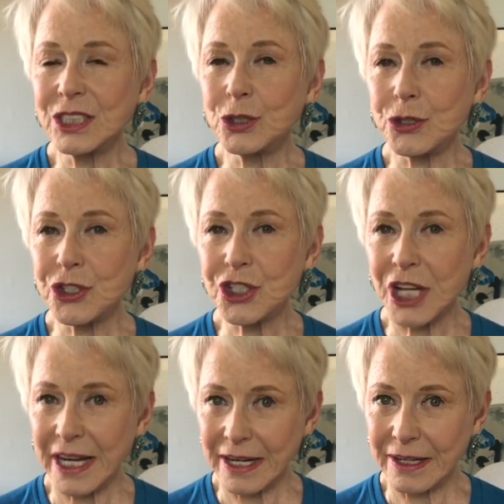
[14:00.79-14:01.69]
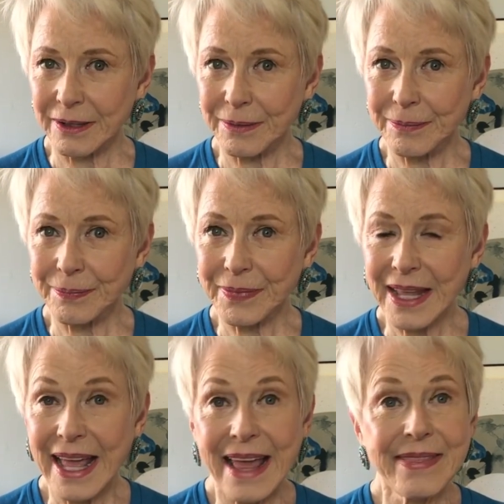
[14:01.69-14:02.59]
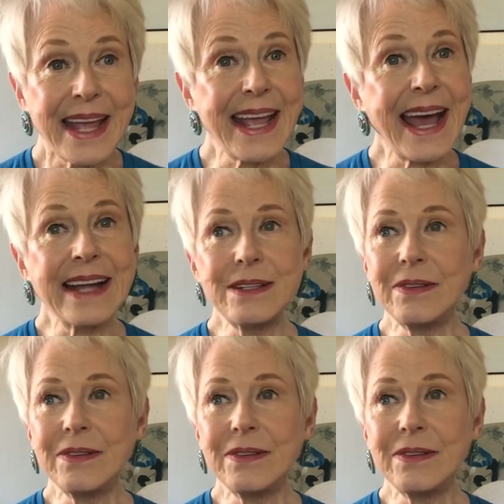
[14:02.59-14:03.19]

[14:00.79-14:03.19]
to share. They had to